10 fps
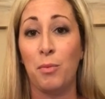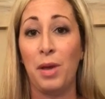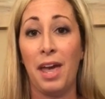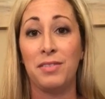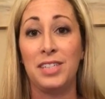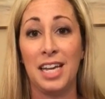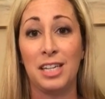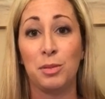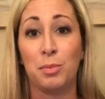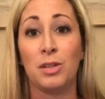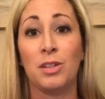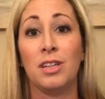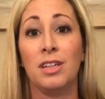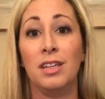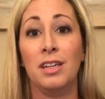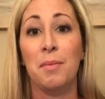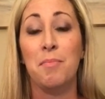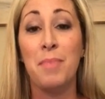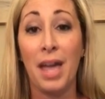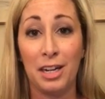We have tangible,
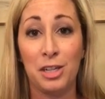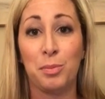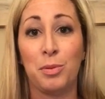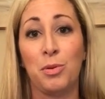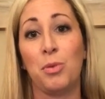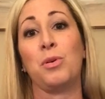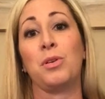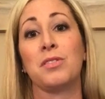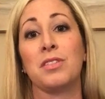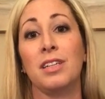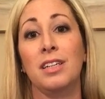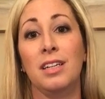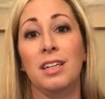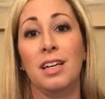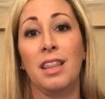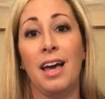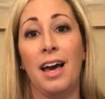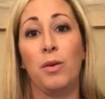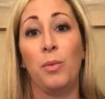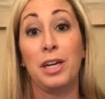manageable goals
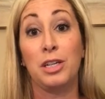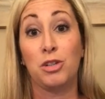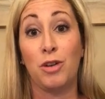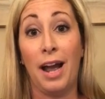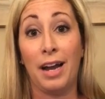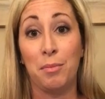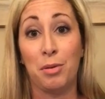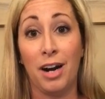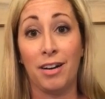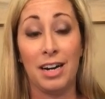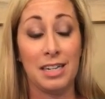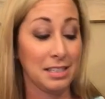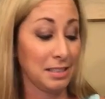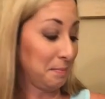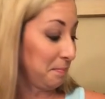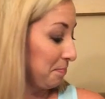that we can track and progress.